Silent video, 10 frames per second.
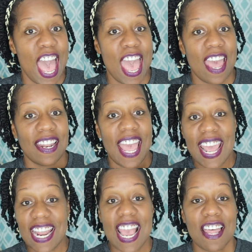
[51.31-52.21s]
and
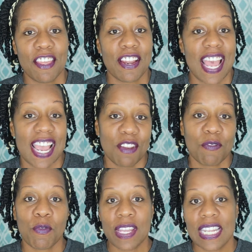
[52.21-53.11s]
any other kind
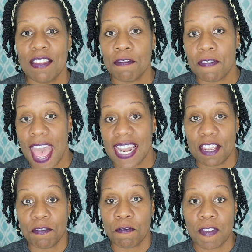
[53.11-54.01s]
of really
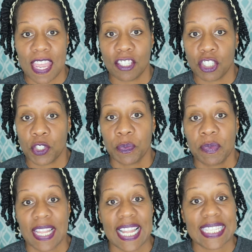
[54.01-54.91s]
fatty fish
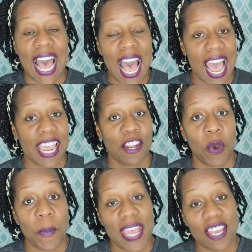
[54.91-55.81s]
that's high
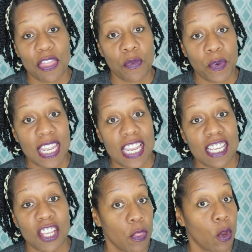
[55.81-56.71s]
in
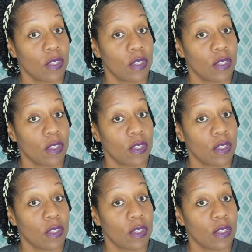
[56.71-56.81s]
omega-3s.